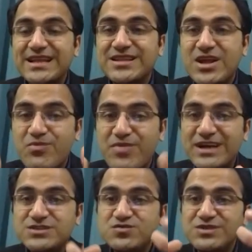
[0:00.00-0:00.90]
in their
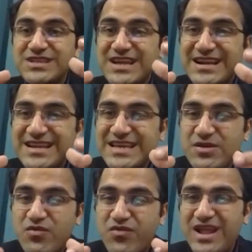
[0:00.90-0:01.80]
beds with their
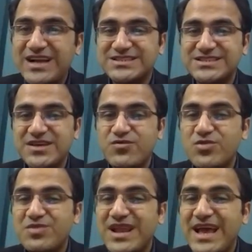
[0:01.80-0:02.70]
knee flexed. They
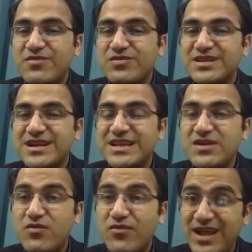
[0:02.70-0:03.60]
would be lying with their
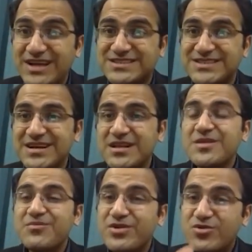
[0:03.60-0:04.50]
knee flexed
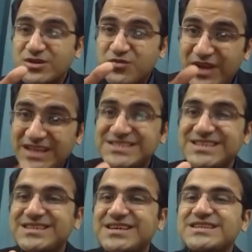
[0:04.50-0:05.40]
because
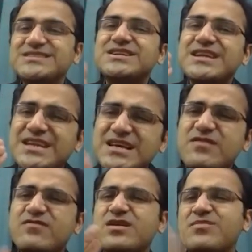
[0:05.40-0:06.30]
flexing the knees
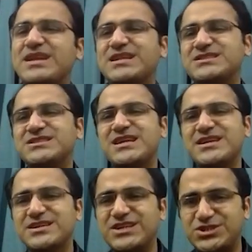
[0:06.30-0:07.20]
relieves the meningeal
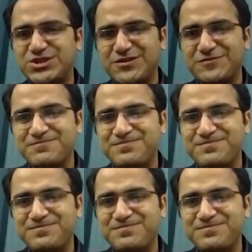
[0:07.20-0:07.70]
irritation.